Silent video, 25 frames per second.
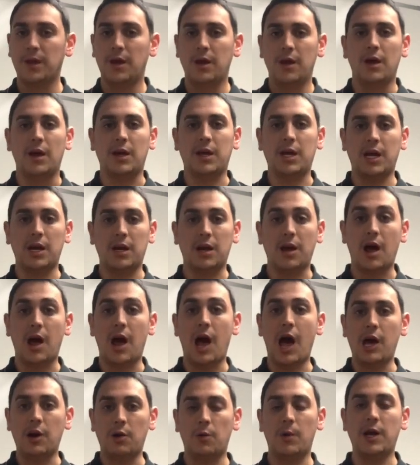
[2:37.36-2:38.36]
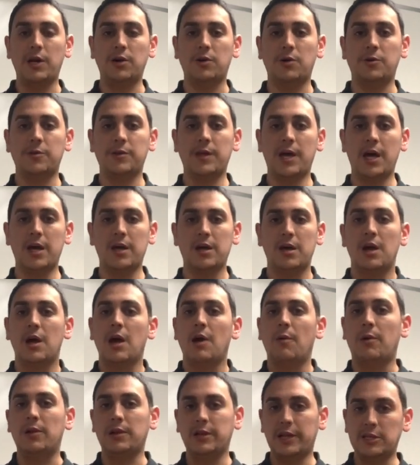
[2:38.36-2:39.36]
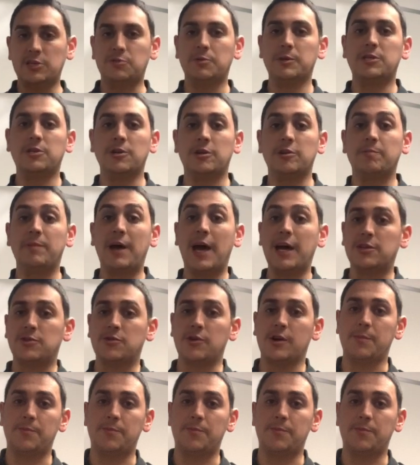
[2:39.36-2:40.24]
Again, how do I know that? Well, let's return back to our